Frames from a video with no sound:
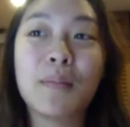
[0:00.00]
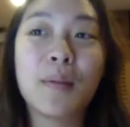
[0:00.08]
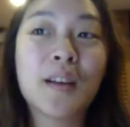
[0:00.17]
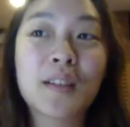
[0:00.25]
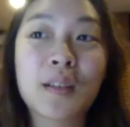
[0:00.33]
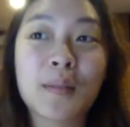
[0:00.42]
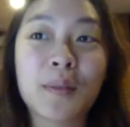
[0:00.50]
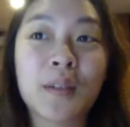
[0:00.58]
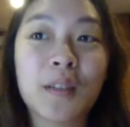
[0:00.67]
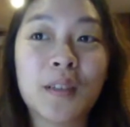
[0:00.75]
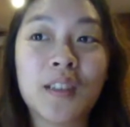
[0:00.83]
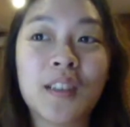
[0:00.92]

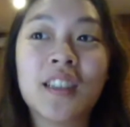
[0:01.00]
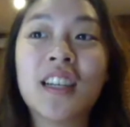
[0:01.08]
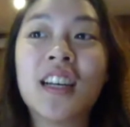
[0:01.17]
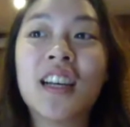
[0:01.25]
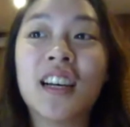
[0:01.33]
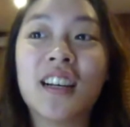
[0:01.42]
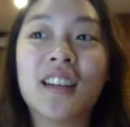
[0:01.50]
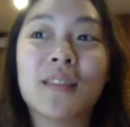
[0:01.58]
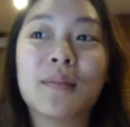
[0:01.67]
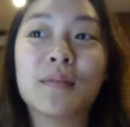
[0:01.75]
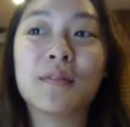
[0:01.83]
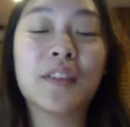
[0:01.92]
basketball,
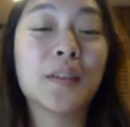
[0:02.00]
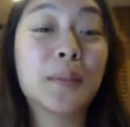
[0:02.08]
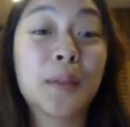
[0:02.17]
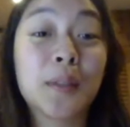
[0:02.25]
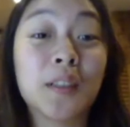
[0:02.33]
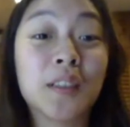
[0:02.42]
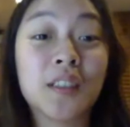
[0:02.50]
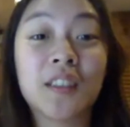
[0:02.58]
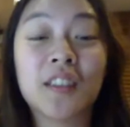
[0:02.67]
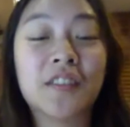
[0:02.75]
um, football, or